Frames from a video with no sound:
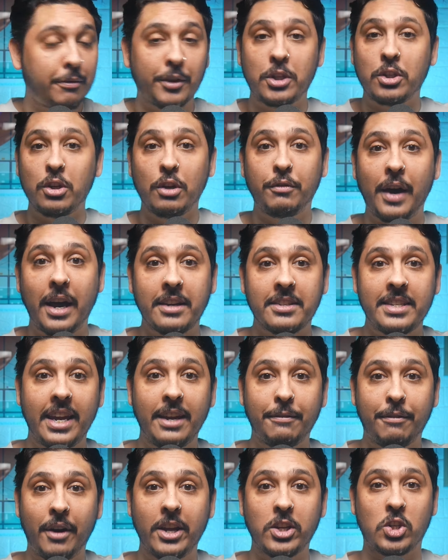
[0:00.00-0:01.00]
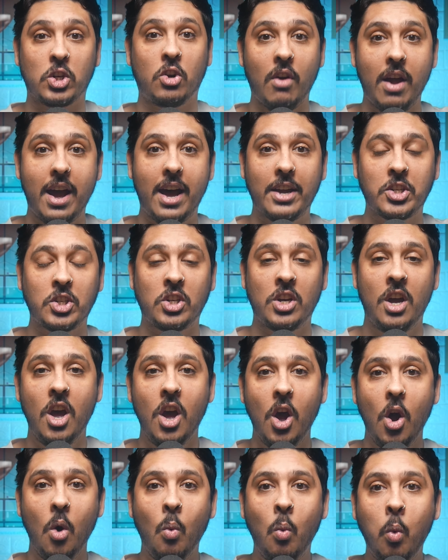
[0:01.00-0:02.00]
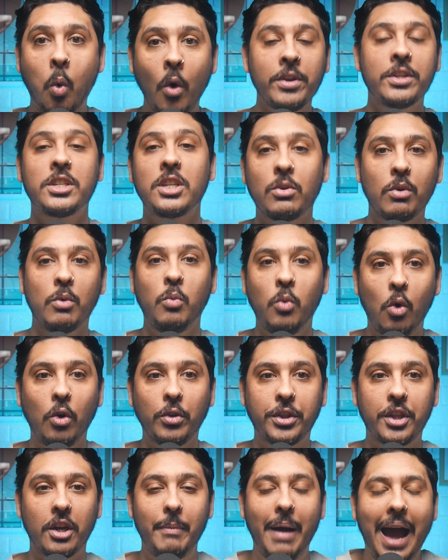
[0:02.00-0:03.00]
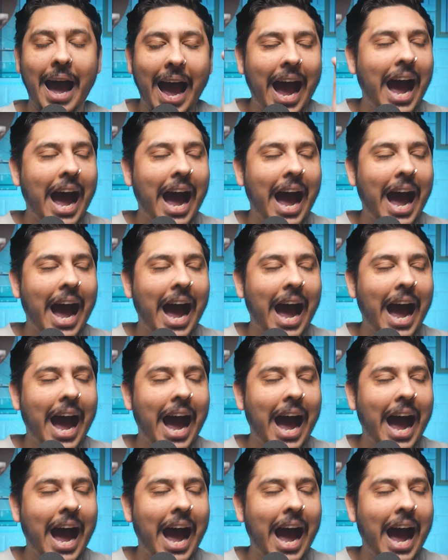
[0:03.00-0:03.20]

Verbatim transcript: for the 2008 financial crash, want to reward them.